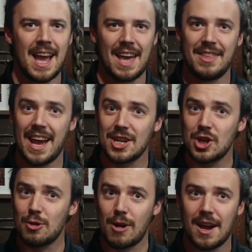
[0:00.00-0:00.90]
and they
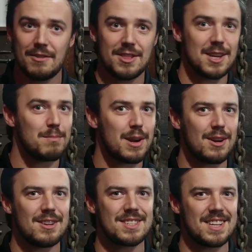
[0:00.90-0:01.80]
actually arrive on the
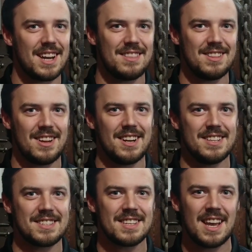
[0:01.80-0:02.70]
Imperial side of the
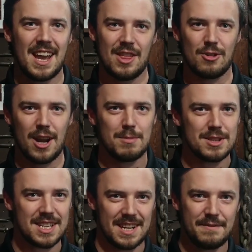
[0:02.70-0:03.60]
lines, and they're able
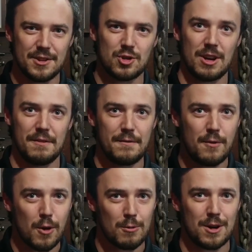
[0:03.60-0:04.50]
to infiltrate
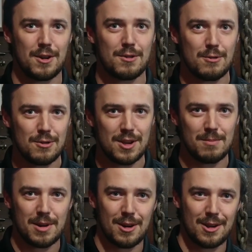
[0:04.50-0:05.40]
forward through the
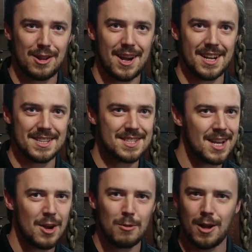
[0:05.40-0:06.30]
Imperial lines
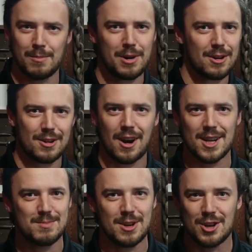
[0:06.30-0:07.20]
while Imperial
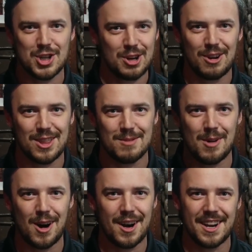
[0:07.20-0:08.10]
Guardsmen are cheering them
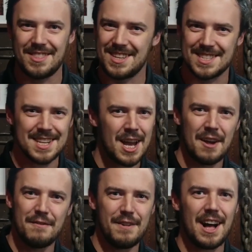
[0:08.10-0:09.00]
on at these
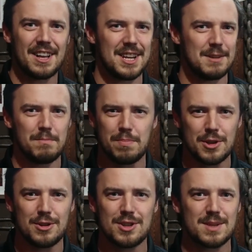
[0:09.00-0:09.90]
valiant
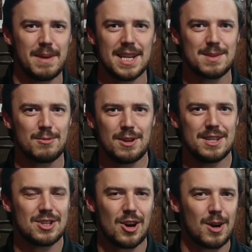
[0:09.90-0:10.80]
blue Space
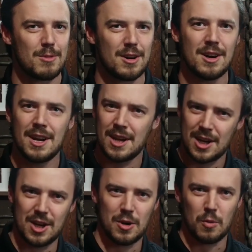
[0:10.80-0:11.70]
Marines in armor,
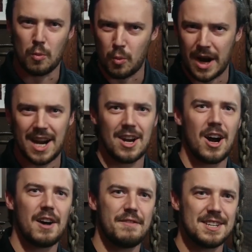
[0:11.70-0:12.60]
wade
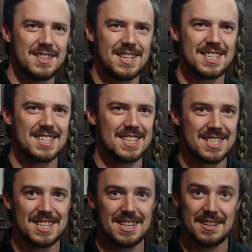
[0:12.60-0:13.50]
off into the
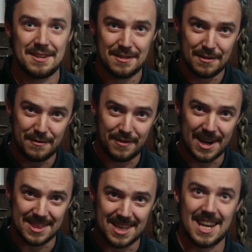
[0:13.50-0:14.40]
distance to
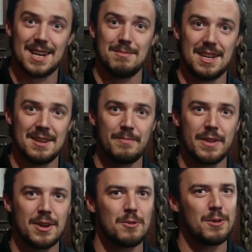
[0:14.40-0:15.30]
fight the enemy,
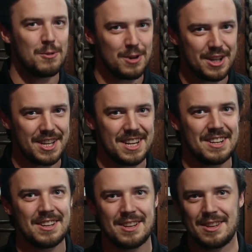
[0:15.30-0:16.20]
when
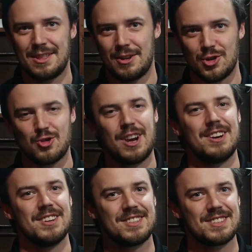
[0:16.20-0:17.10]
really they're
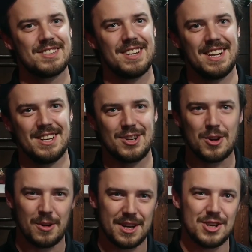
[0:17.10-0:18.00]
traitors and
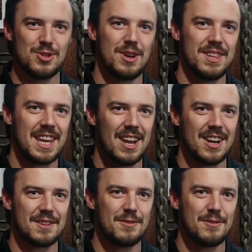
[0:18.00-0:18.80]
going to join the chaotic